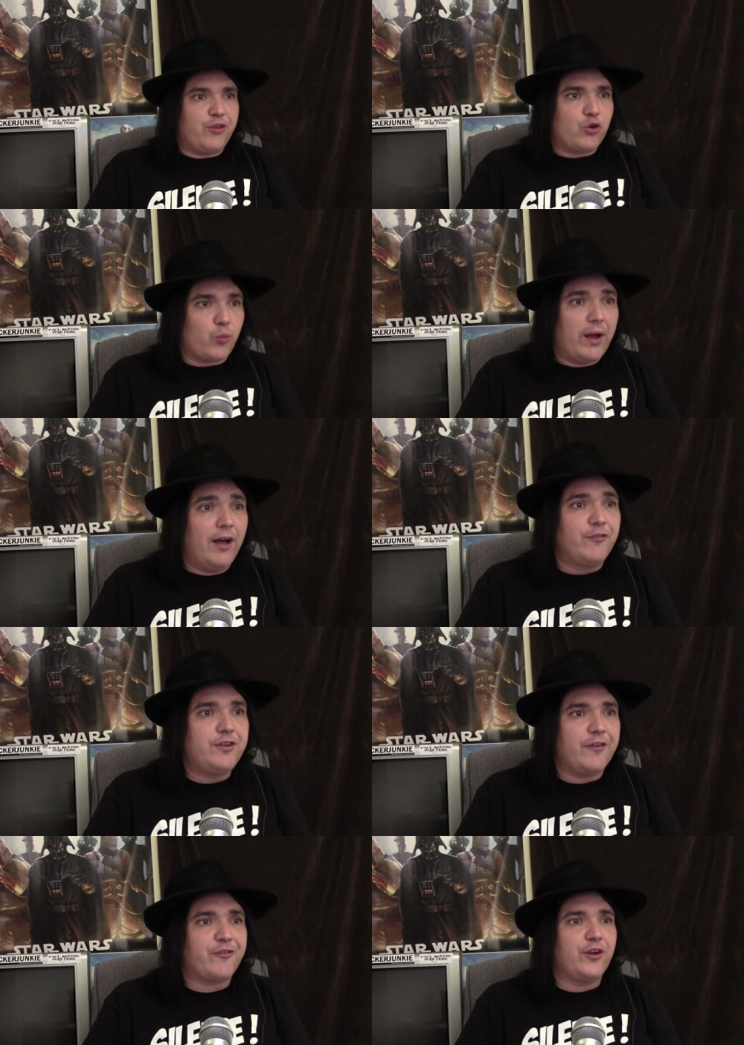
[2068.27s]
twelve
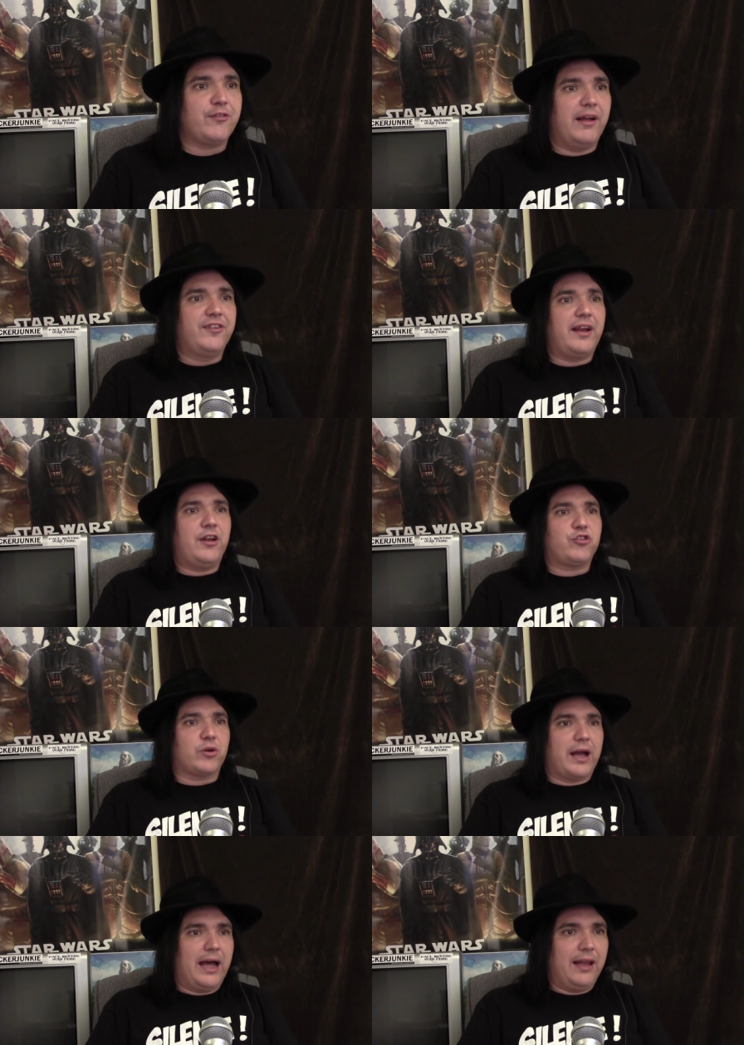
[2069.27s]
different residential
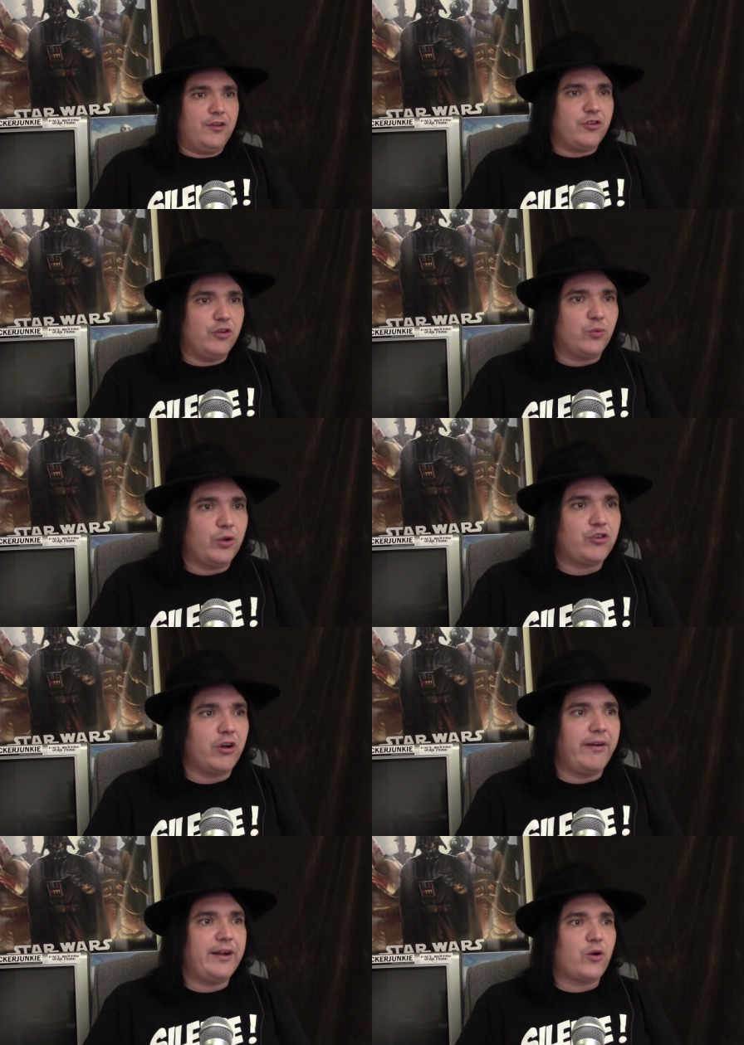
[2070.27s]
colleges, which
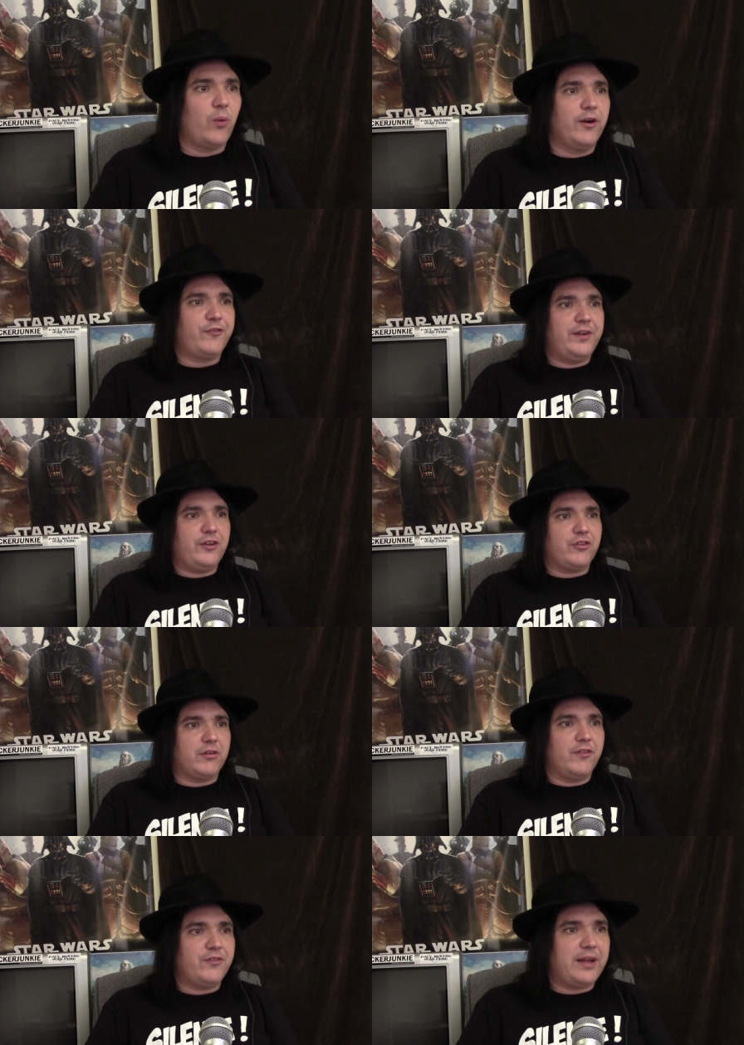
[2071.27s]
are a core
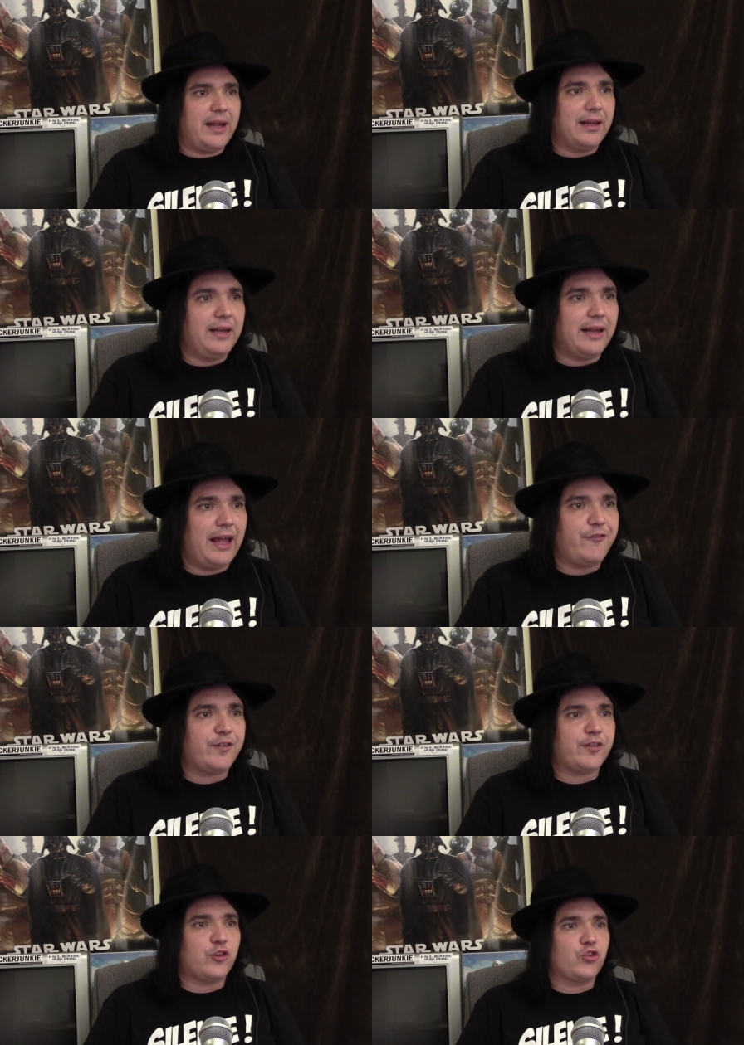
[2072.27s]
feature of daily life
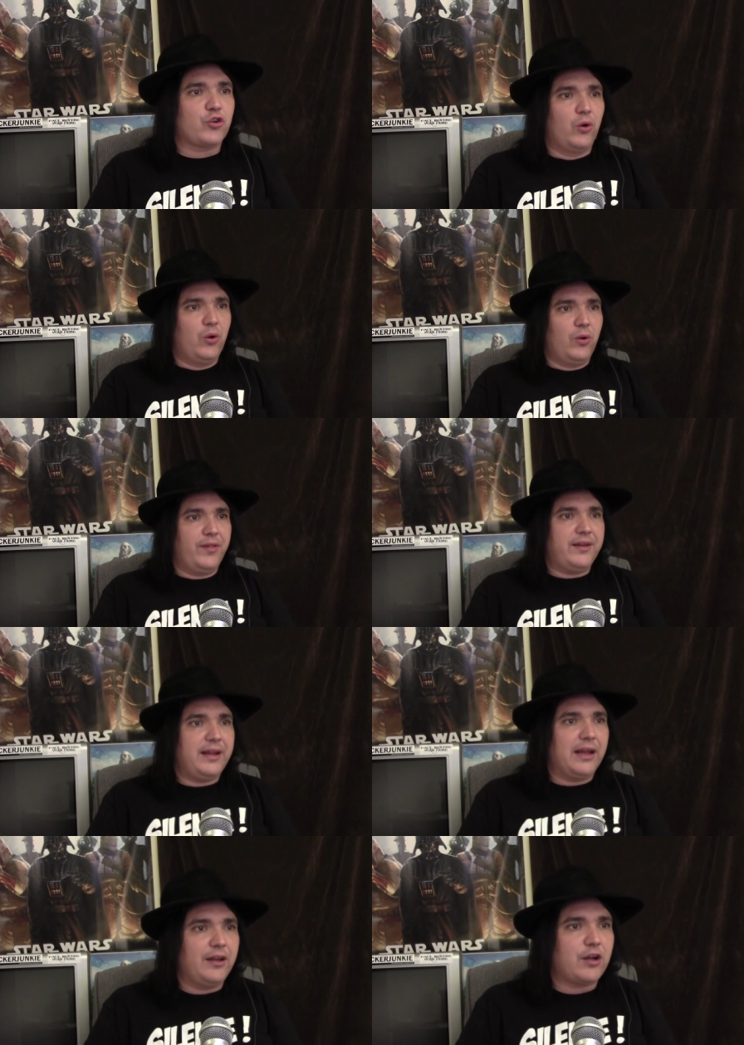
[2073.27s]
at the school, the
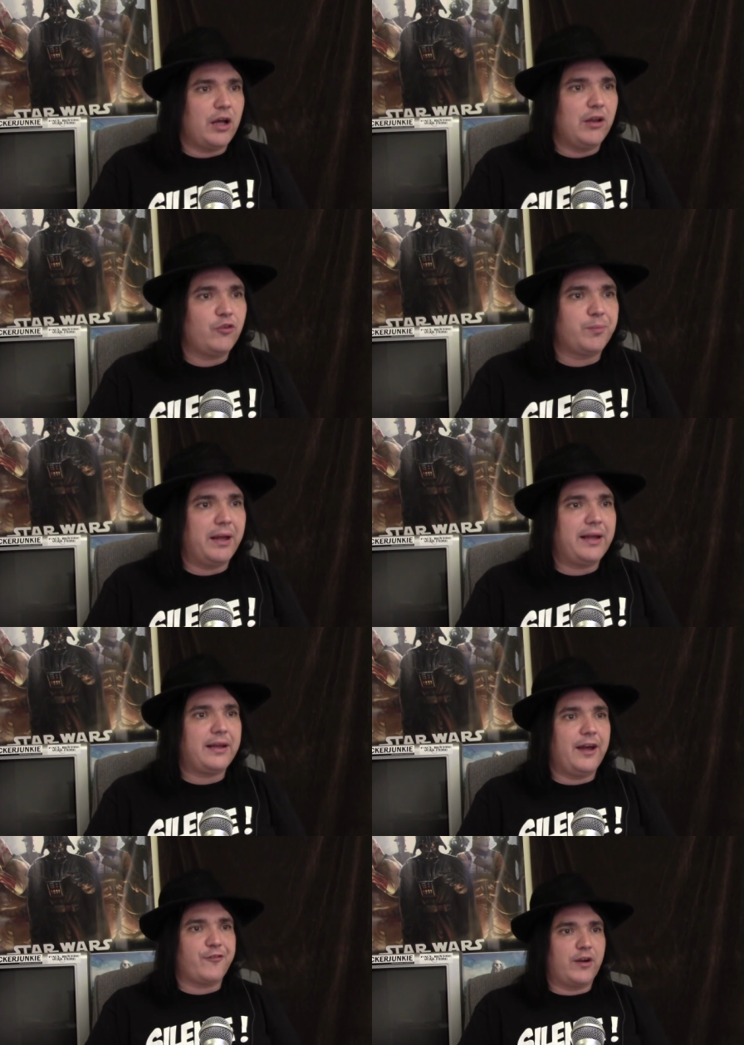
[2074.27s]
Daily Caller's Blake
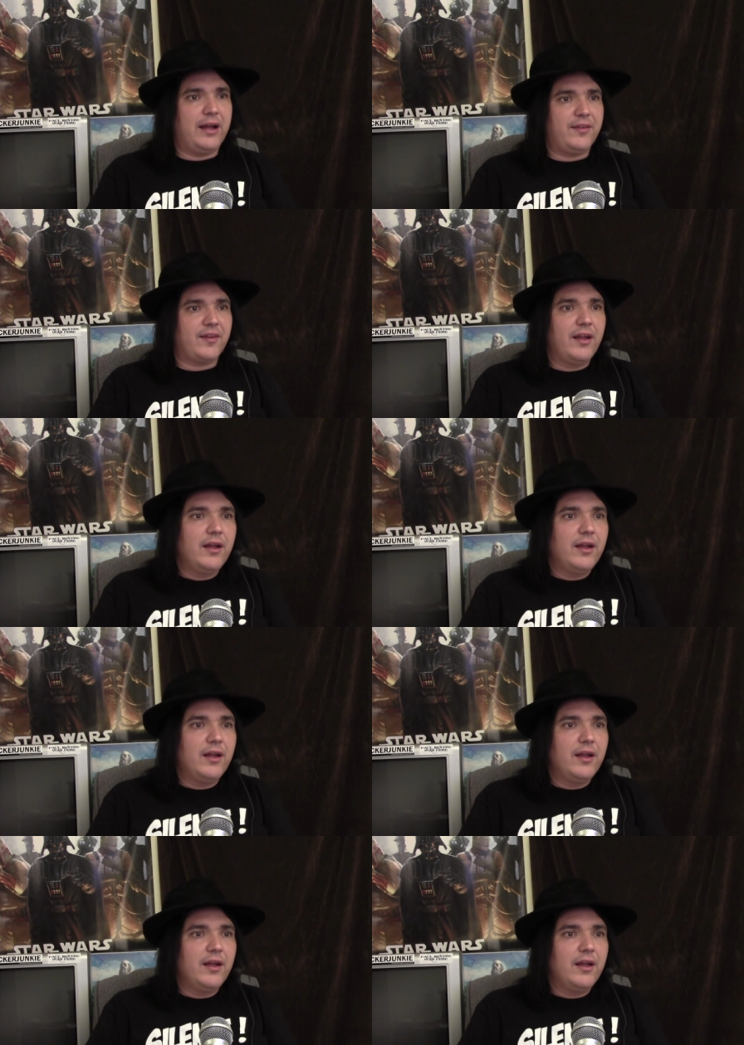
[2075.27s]
Neff writes.